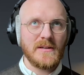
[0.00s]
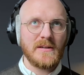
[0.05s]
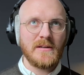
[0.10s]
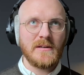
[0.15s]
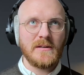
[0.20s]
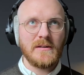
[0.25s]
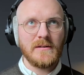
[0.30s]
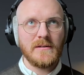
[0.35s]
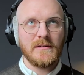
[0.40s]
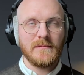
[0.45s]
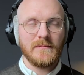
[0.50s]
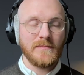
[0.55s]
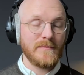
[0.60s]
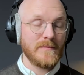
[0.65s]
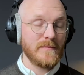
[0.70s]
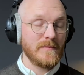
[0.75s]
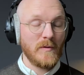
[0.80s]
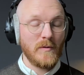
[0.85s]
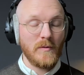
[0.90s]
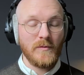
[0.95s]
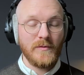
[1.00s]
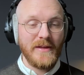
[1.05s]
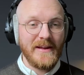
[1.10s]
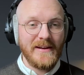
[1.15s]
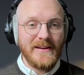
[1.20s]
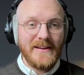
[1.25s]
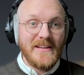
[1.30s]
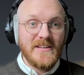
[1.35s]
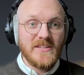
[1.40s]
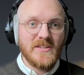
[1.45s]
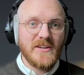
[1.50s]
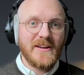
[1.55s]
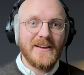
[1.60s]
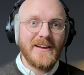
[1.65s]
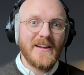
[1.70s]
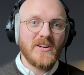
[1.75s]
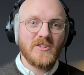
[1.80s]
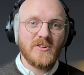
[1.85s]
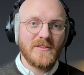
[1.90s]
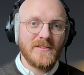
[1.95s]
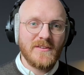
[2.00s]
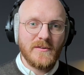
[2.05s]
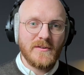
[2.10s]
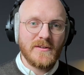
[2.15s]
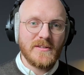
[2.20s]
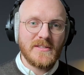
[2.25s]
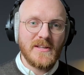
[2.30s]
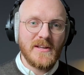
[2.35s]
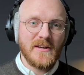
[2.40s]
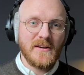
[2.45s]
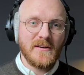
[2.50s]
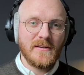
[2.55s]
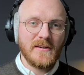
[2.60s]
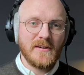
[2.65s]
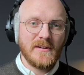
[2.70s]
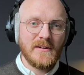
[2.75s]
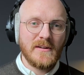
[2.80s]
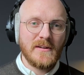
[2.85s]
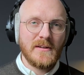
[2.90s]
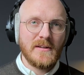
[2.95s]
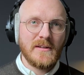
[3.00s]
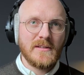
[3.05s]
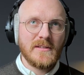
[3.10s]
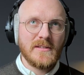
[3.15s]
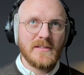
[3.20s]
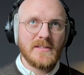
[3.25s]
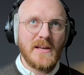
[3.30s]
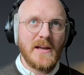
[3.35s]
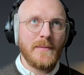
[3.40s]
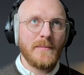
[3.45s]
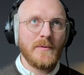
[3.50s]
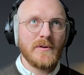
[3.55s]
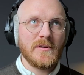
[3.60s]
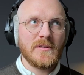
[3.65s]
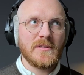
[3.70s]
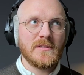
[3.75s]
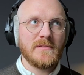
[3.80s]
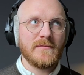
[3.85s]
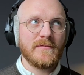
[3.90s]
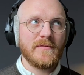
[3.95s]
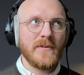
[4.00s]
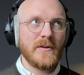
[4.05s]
all that interconnection there is there. Cyber is a